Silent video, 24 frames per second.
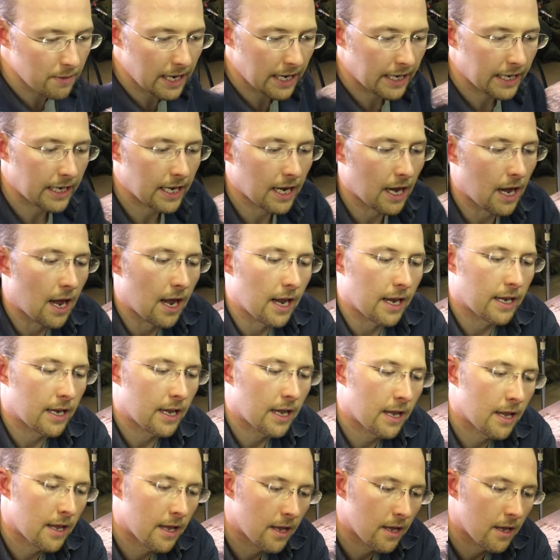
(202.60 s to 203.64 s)
MIG gun
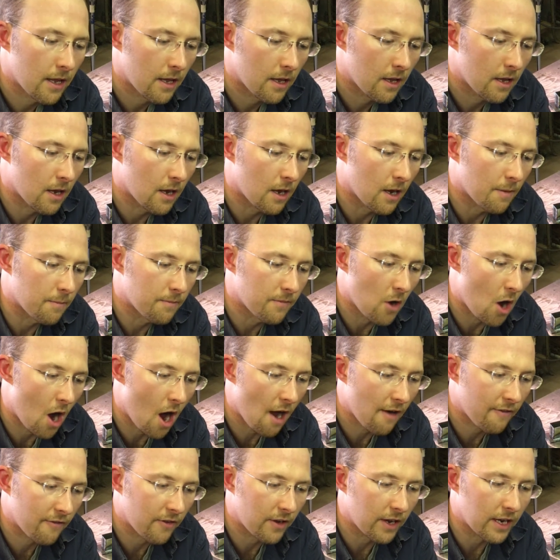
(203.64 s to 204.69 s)
um,
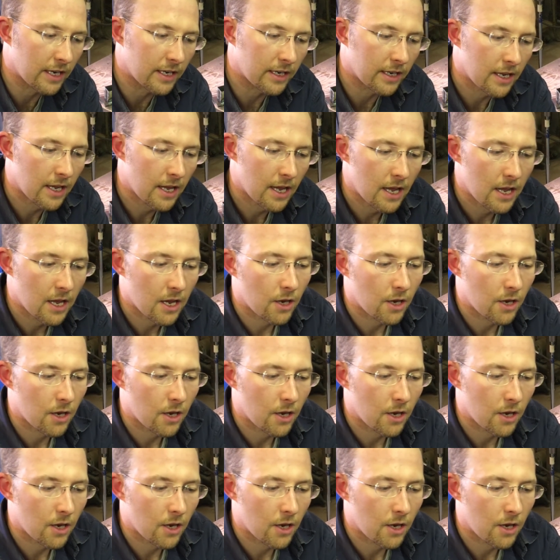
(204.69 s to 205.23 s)
often